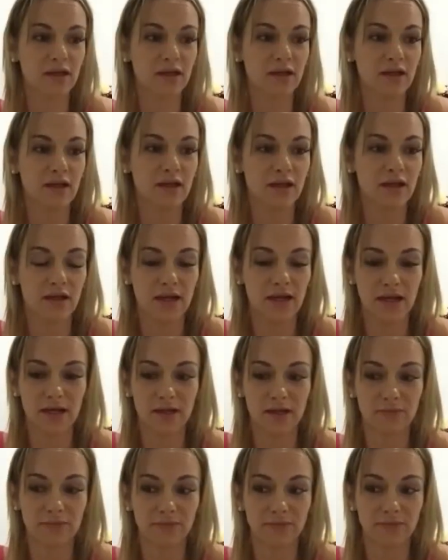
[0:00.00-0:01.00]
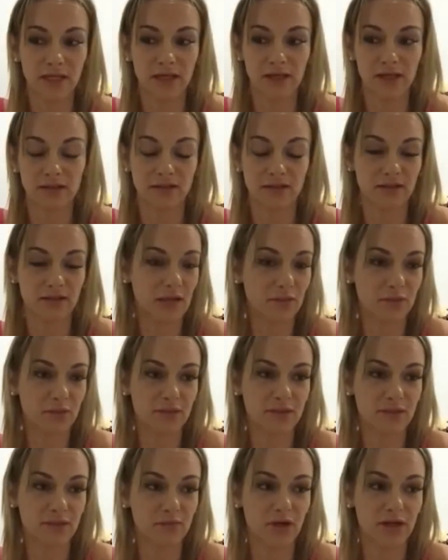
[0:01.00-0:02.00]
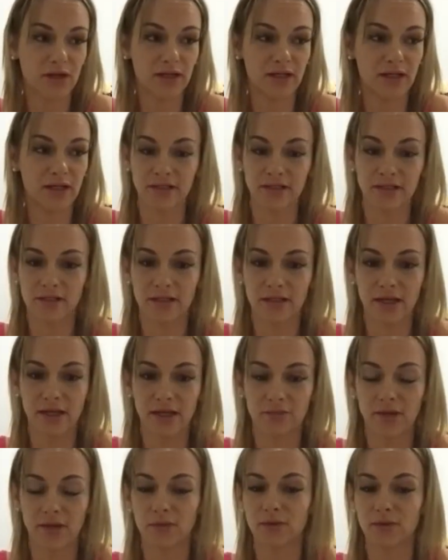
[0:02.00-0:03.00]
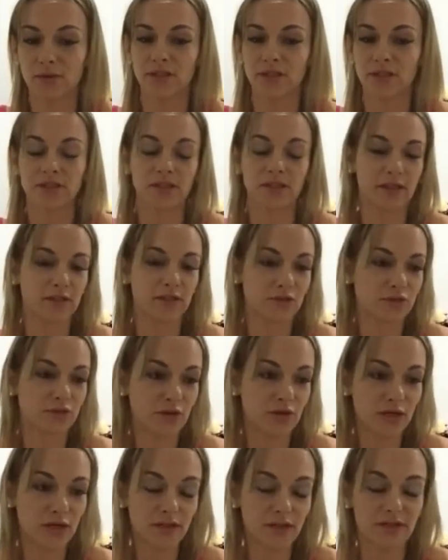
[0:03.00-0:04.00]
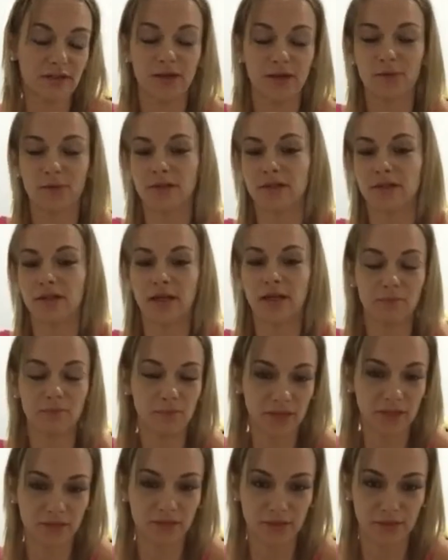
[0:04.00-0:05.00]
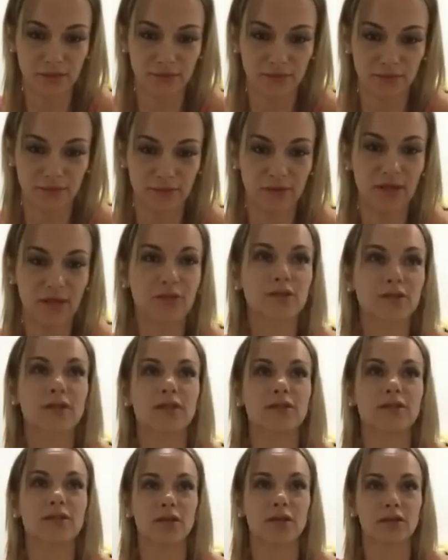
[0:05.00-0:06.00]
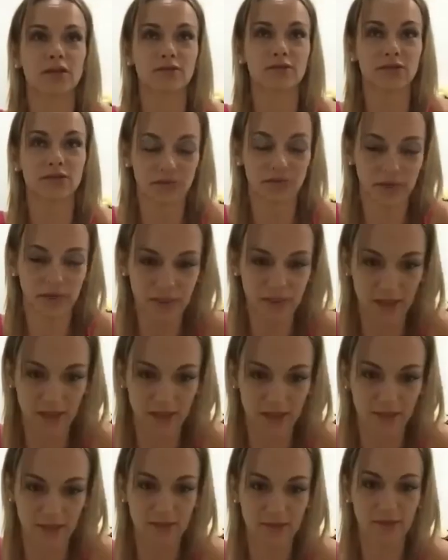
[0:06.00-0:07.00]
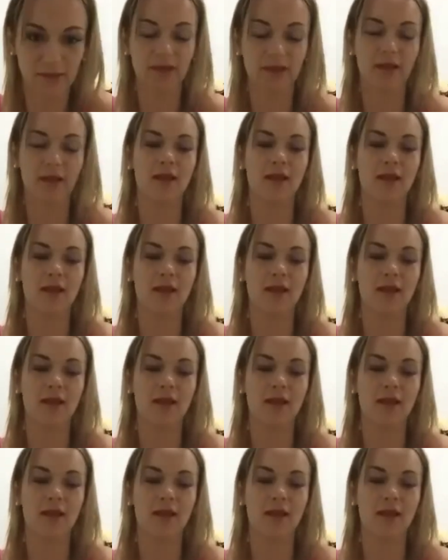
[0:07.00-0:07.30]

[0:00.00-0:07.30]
And that was my escape. I would just get drunk. I would numb myself. I could get drunk for 3 days.